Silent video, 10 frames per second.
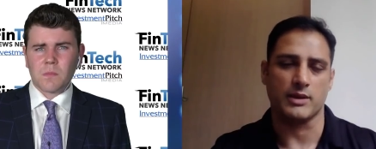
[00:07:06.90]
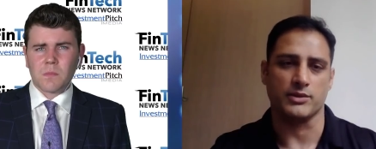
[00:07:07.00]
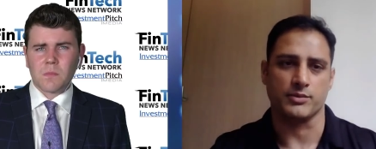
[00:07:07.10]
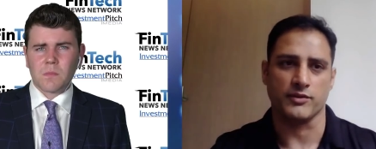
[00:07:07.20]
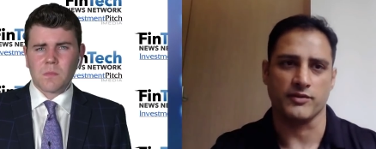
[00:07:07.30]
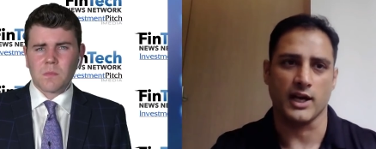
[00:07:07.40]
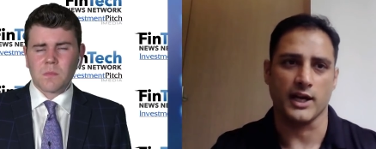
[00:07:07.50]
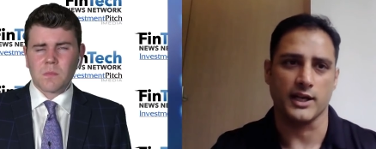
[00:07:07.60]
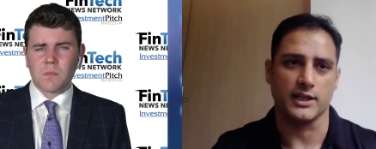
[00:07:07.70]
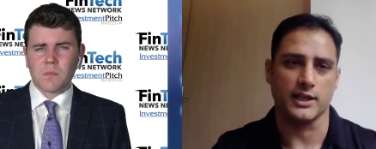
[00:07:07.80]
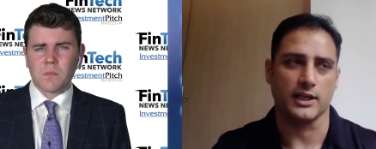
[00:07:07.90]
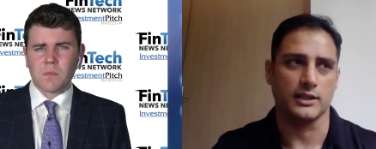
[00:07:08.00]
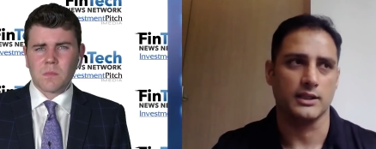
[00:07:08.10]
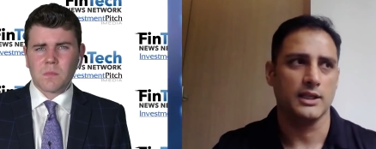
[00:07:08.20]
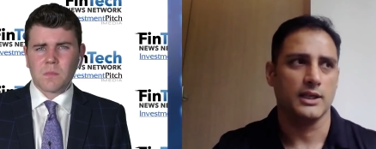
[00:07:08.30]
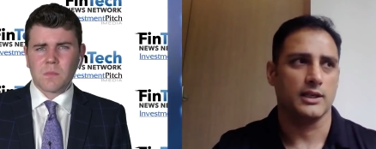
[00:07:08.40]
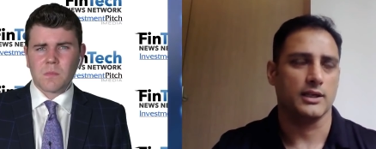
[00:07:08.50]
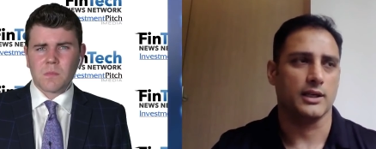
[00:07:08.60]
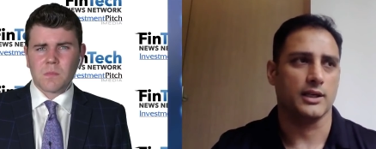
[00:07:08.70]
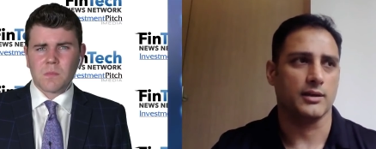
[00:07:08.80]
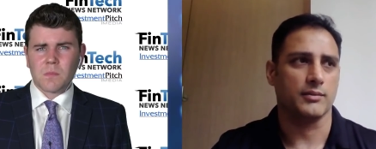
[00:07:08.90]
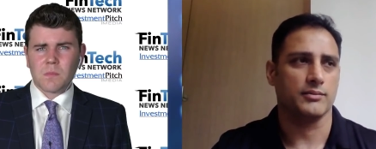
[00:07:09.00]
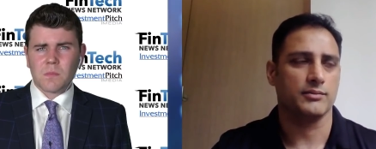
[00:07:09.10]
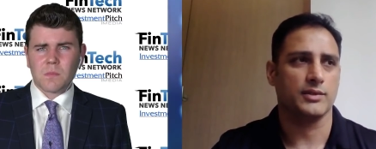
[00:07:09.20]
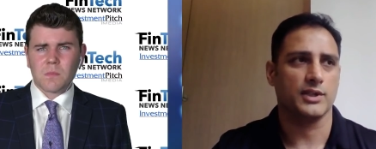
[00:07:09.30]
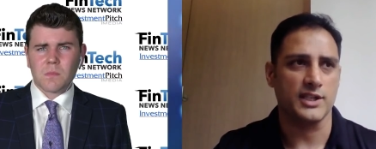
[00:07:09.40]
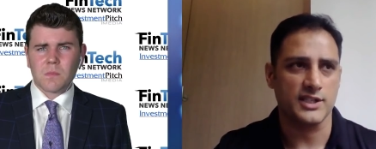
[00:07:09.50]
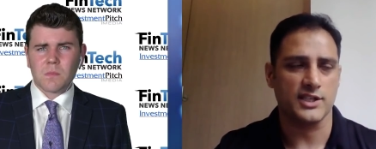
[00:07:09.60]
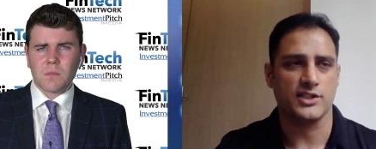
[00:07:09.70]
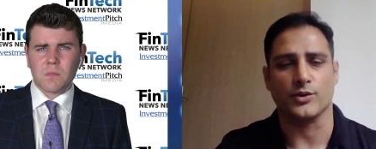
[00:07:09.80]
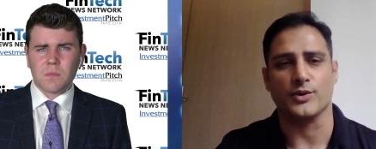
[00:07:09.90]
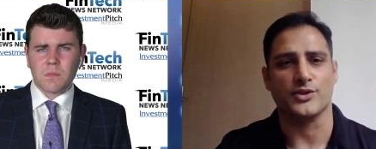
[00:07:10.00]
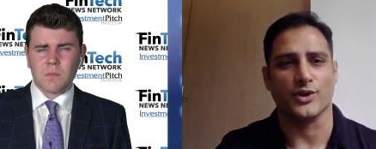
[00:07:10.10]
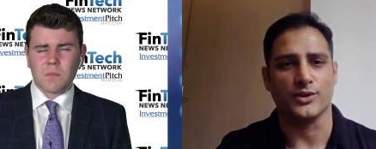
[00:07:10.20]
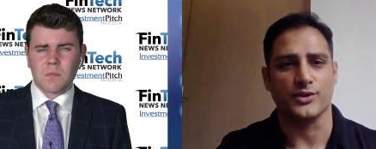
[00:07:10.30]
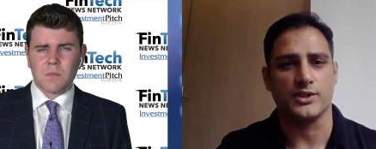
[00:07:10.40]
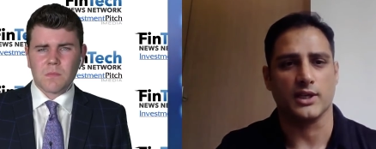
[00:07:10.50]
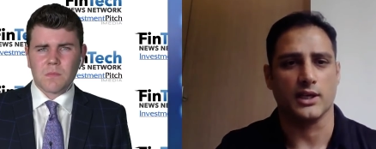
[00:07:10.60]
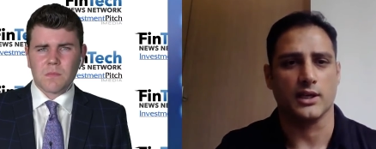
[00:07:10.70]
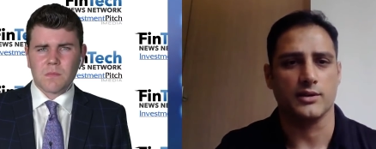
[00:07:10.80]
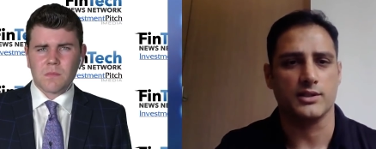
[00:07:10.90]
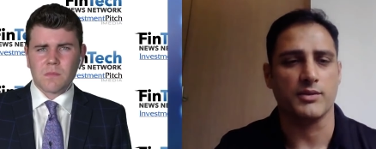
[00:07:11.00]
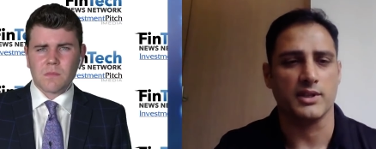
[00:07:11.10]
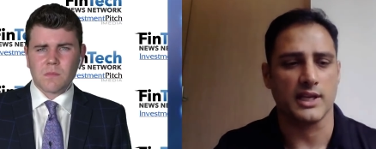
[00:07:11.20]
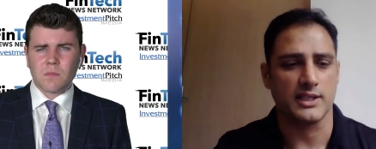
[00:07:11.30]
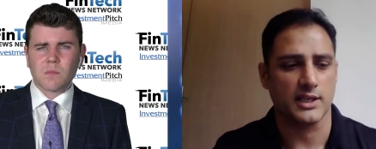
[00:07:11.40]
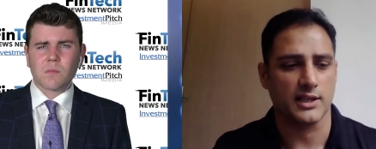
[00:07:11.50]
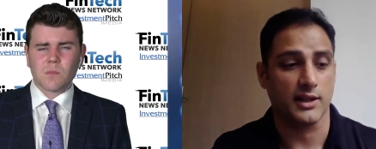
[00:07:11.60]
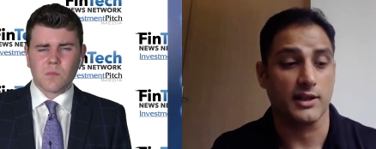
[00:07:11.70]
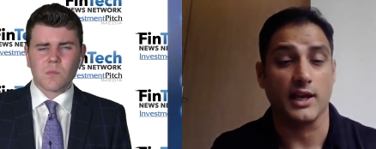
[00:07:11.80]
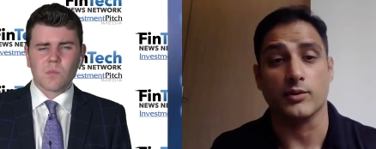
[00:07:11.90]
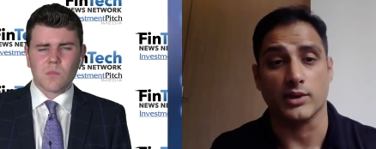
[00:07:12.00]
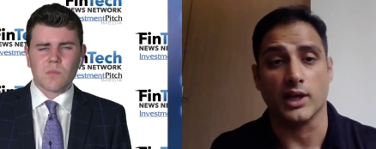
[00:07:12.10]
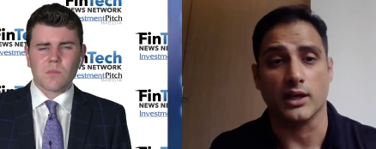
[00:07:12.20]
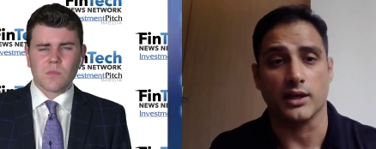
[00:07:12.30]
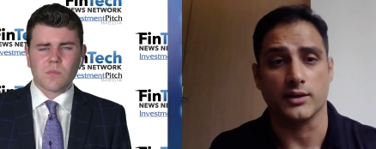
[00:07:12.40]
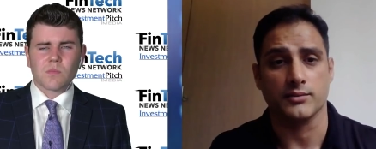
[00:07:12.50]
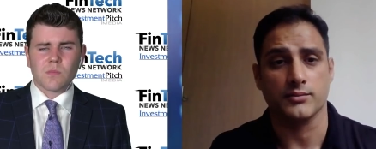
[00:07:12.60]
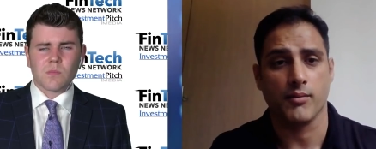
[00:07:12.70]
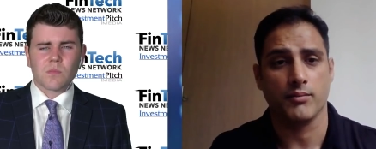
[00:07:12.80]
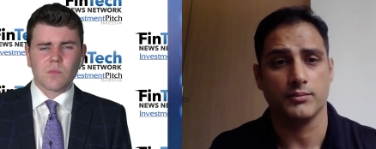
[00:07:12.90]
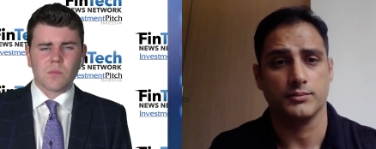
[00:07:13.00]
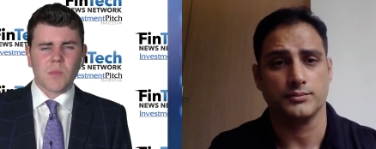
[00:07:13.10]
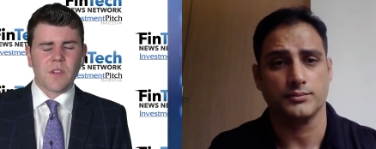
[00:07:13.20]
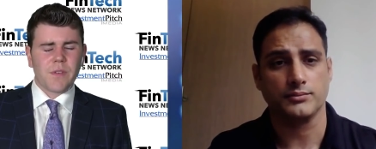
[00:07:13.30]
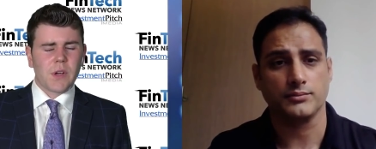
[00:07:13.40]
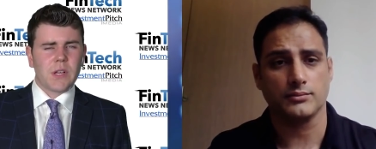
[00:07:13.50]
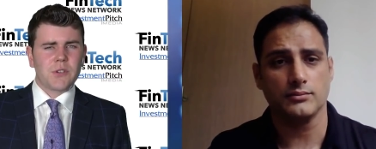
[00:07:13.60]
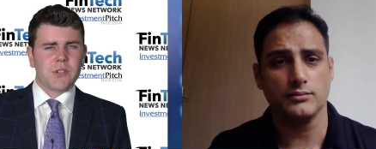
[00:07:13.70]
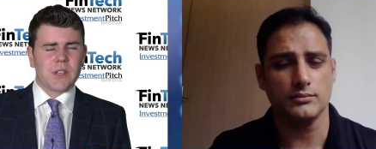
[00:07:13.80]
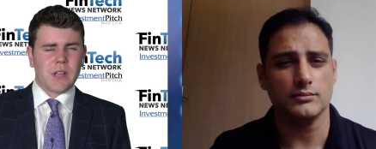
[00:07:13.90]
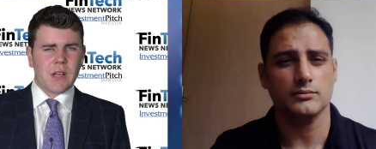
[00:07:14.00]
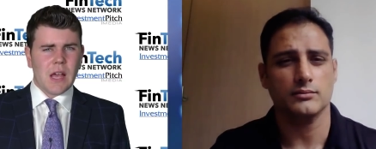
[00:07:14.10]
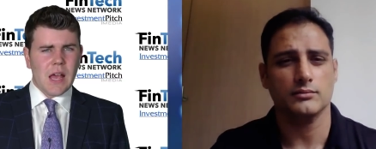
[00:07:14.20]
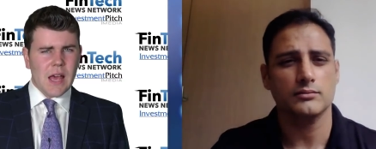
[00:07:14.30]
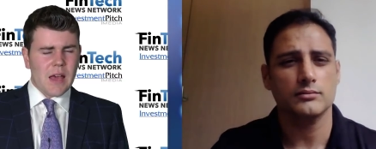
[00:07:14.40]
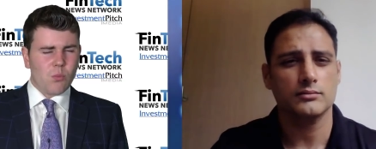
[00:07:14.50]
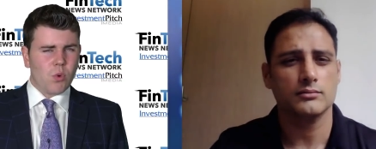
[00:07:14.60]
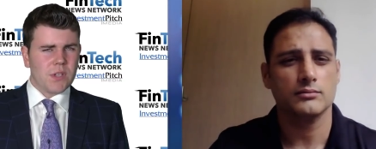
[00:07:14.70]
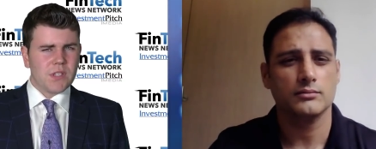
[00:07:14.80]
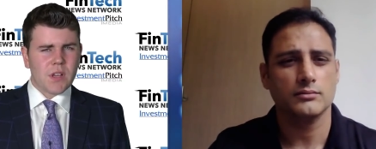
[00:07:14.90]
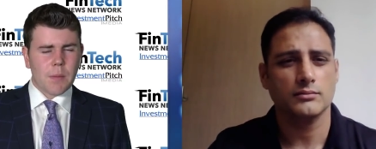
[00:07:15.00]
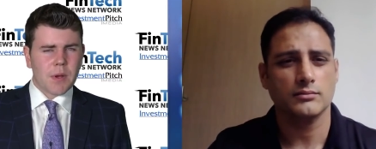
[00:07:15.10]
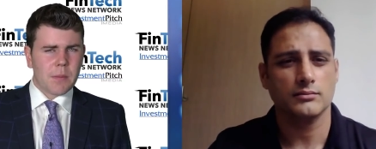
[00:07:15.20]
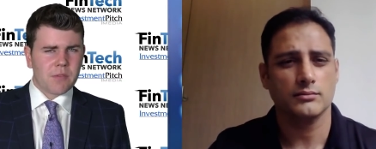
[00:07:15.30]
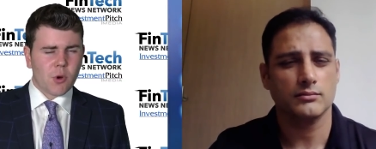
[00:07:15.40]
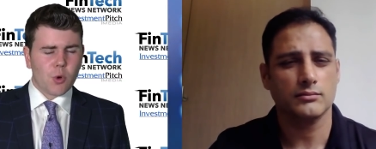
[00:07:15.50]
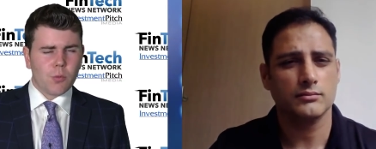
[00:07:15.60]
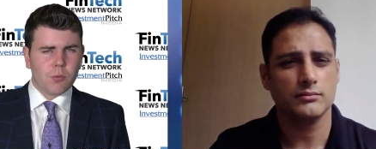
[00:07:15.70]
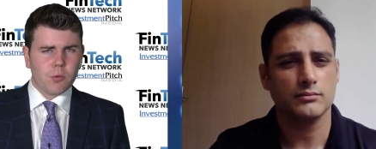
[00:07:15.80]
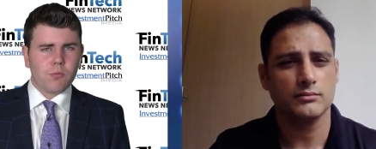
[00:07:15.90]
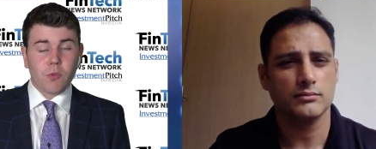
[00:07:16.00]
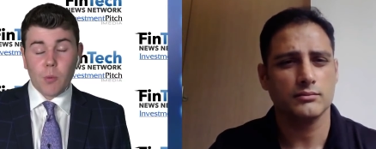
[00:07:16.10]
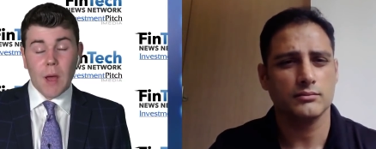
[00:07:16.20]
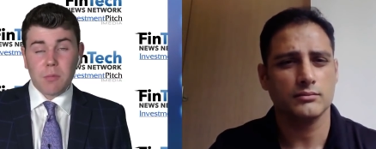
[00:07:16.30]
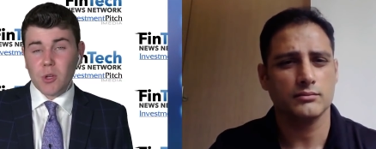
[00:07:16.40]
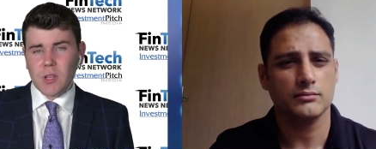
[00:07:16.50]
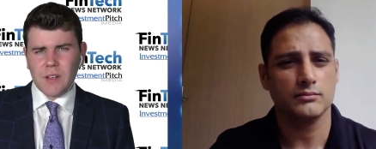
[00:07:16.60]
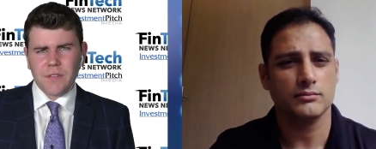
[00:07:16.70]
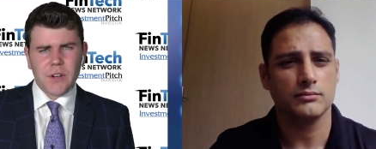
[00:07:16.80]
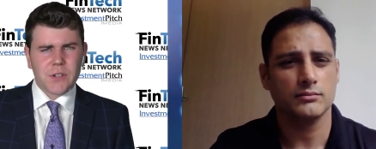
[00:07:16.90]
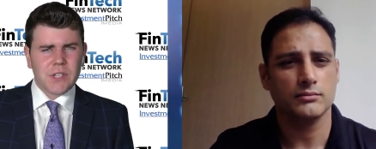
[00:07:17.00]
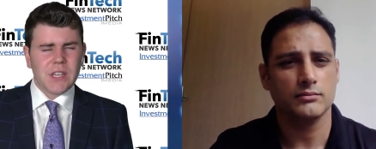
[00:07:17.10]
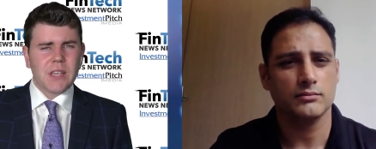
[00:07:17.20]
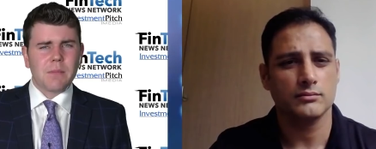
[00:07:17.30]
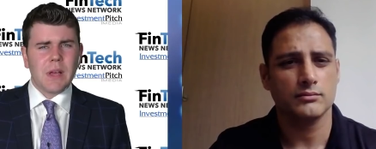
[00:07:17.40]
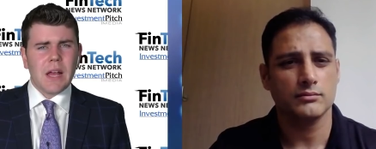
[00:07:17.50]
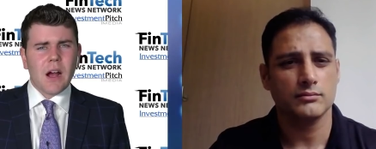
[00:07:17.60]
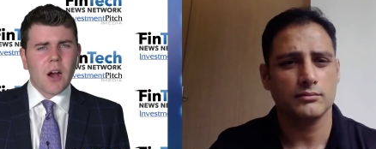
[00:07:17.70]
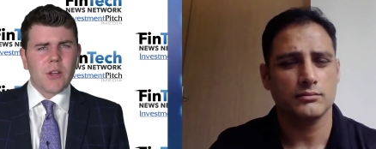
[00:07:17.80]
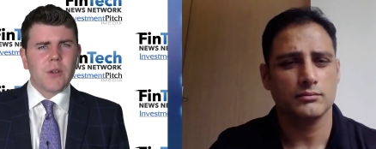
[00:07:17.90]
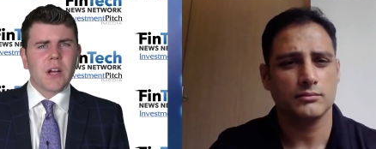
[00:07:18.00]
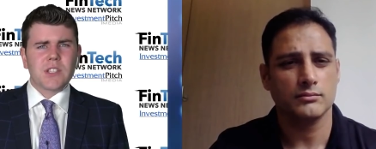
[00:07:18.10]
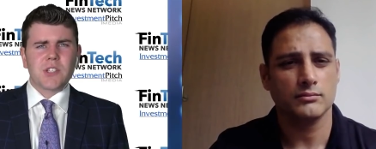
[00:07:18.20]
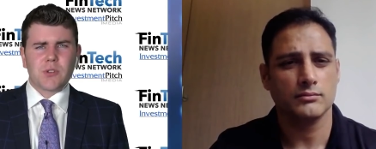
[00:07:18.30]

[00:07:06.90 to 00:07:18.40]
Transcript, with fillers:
Speaker 1: be able to provide uh, um, consistent results, uh, something that's, uh, that they can rely on.
Speaker 2: Mm-hmm. Very interesting. And what does the upcoming road roadmap look like for your team? Are you guys